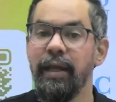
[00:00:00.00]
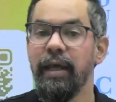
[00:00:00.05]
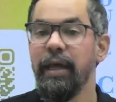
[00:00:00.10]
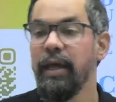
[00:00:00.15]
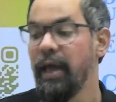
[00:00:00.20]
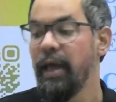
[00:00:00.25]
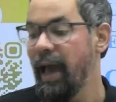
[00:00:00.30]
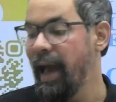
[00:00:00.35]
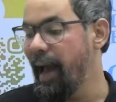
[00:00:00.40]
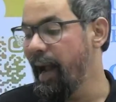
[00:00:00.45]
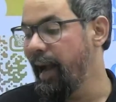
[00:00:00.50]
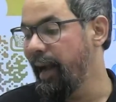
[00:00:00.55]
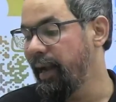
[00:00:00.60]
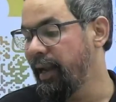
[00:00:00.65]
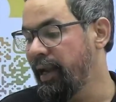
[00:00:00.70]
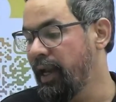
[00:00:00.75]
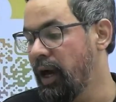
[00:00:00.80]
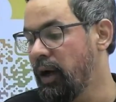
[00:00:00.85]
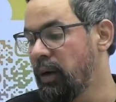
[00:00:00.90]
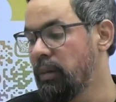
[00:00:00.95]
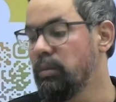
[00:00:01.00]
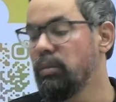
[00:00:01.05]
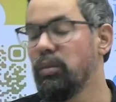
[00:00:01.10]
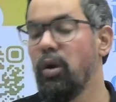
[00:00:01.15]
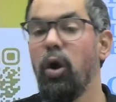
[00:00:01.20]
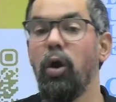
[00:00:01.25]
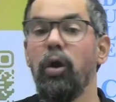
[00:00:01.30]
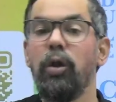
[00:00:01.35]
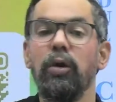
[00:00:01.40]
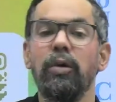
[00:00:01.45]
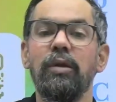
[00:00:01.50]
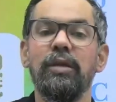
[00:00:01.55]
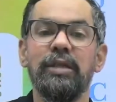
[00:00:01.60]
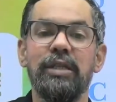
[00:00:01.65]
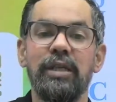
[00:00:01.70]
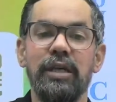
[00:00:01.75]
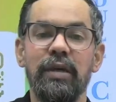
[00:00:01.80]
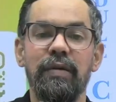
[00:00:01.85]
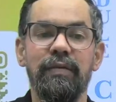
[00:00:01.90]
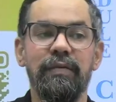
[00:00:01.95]
And Module C,
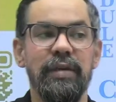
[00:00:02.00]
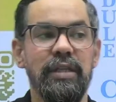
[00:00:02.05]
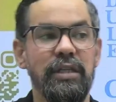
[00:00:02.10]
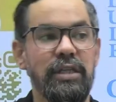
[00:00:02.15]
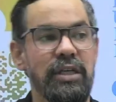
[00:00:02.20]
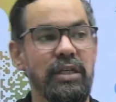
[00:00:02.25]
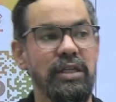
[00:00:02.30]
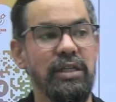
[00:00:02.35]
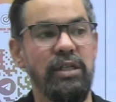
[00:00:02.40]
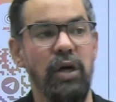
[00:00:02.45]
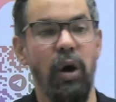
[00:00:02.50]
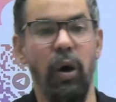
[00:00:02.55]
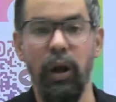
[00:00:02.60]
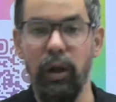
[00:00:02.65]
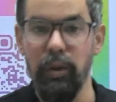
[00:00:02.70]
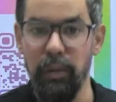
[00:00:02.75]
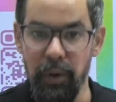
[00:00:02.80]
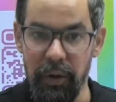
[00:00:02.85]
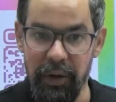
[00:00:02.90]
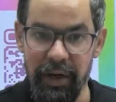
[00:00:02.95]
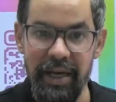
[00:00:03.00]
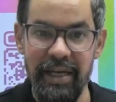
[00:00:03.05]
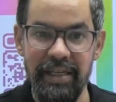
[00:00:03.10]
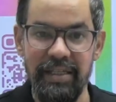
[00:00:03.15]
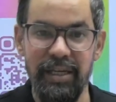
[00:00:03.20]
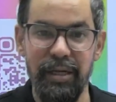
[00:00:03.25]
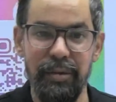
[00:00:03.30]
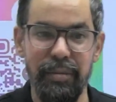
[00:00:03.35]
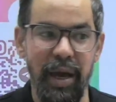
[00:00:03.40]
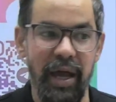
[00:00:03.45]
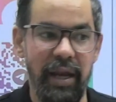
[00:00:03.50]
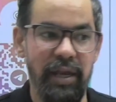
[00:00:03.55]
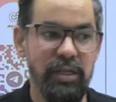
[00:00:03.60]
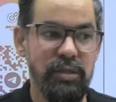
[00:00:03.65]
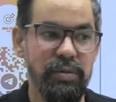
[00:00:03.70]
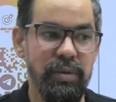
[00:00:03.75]
which is all about treasury management,